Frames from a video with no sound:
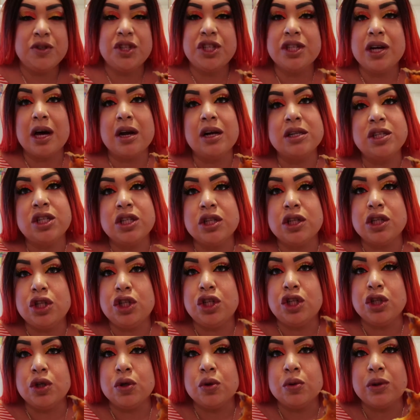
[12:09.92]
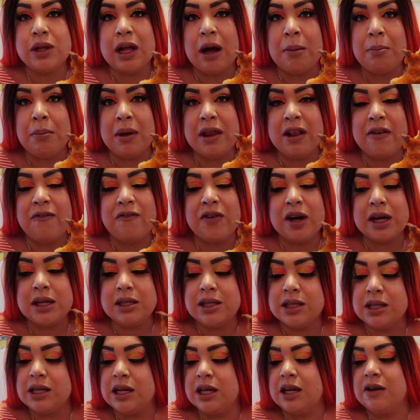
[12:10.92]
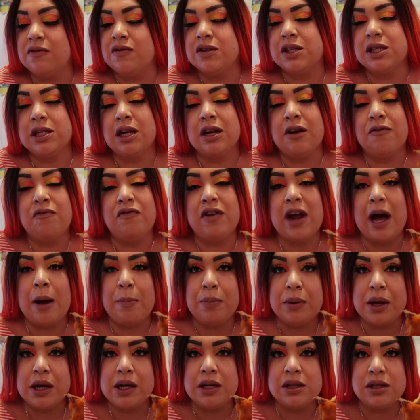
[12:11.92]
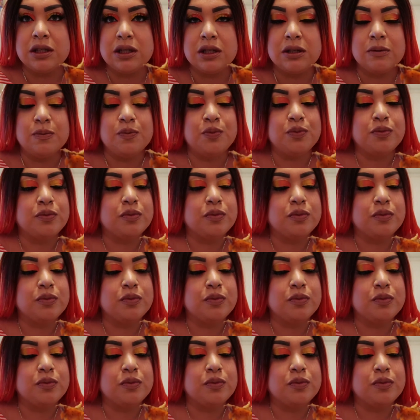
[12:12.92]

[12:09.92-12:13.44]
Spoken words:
Shout out to the dude that motherfucking didn't give us enough napkins.